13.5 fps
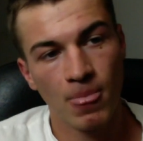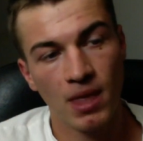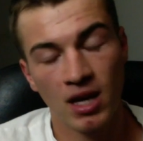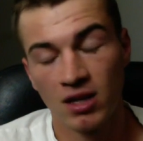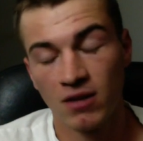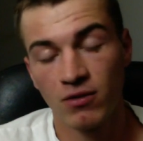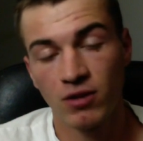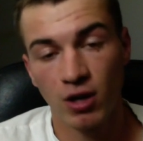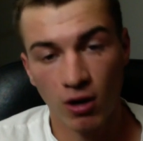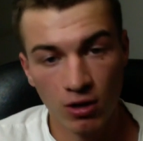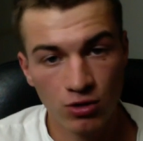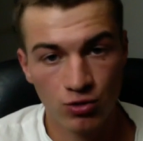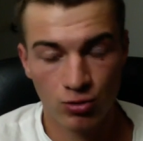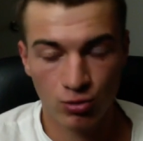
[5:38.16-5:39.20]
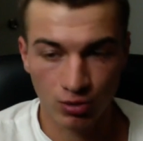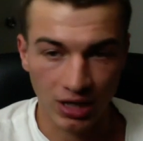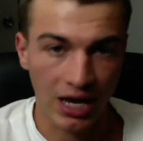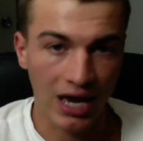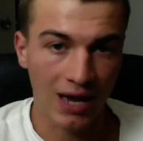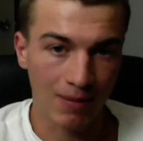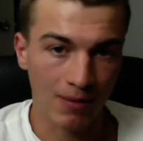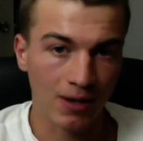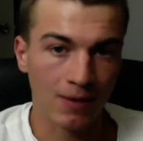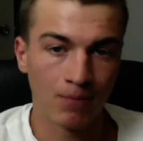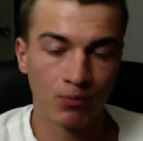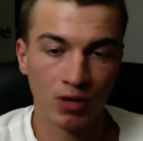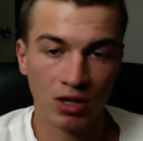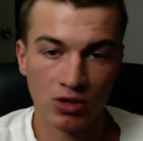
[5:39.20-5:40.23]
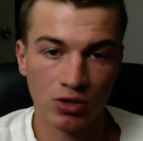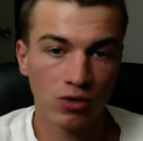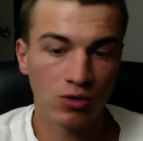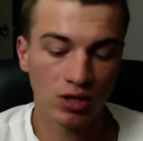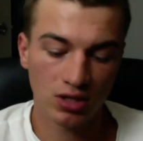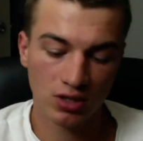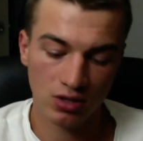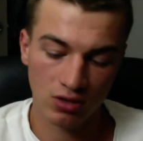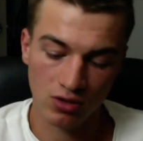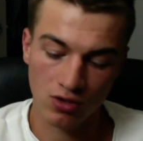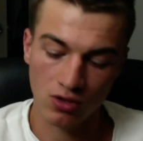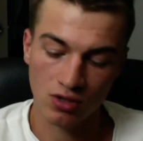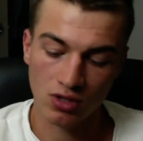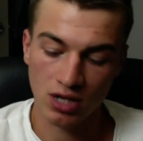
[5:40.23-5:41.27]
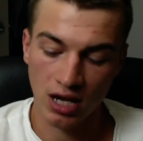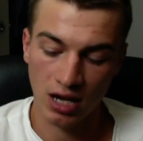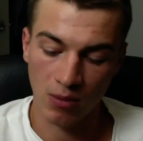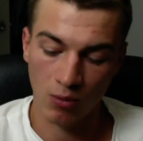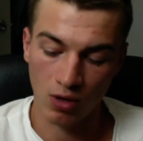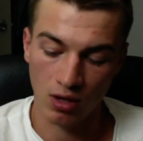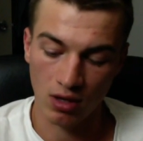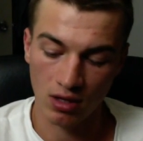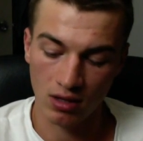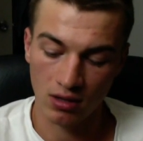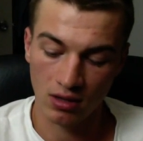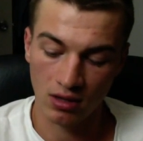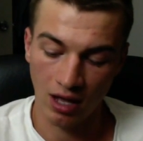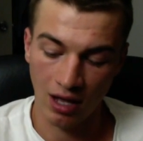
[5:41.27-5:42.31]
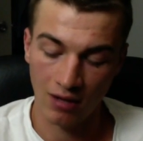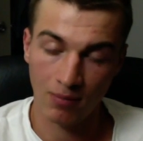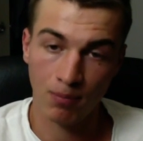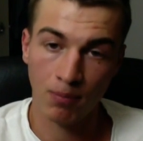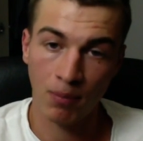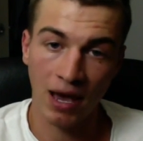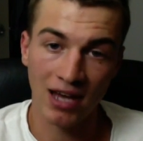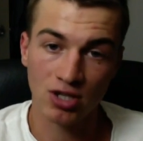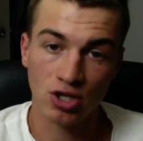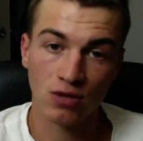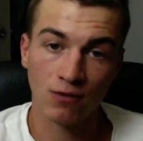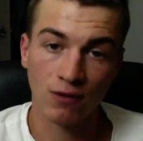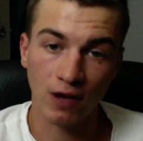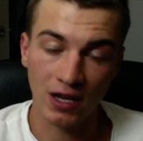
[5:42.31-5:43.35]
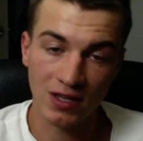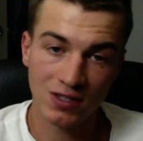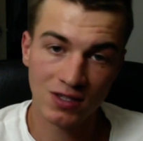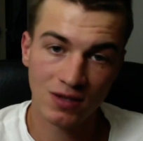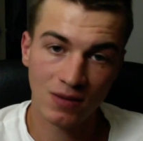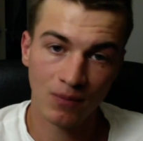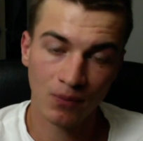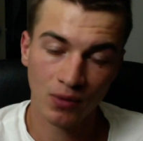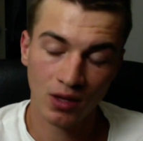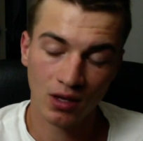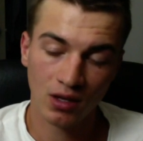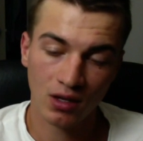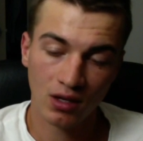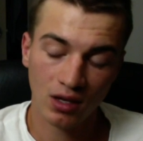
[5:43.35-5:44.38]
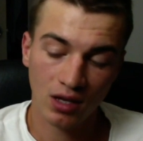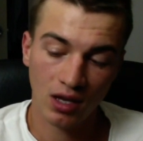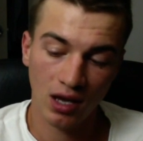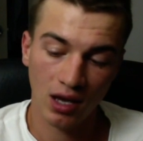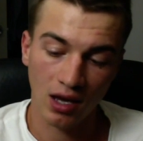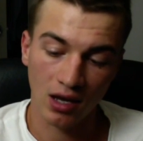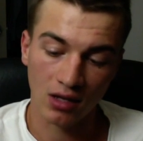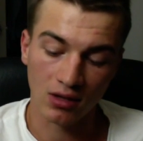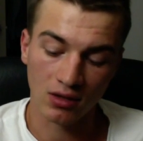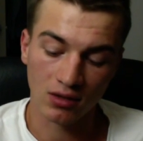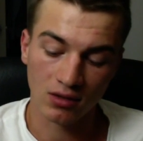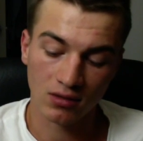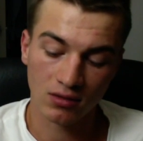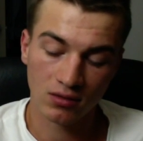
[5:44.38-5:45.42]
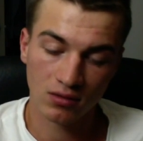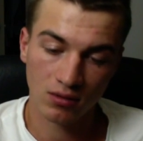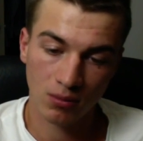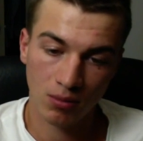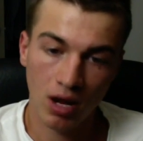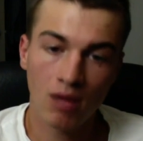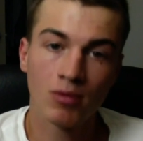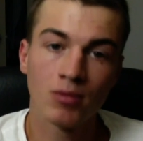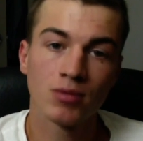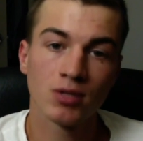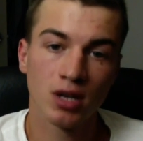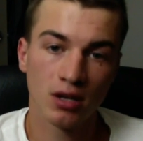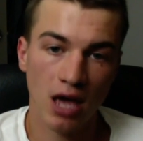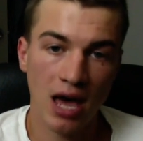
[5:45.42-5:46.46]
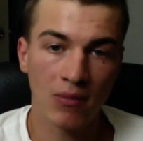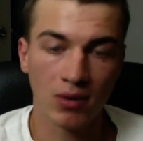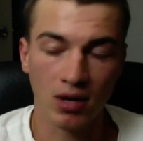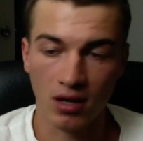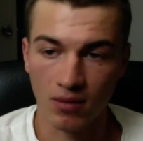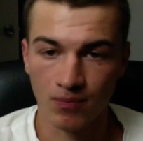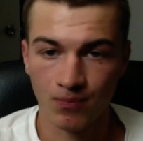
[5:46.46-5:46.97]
And if they are truly happy, it's only until a certain time when that passion fades and problems start happening.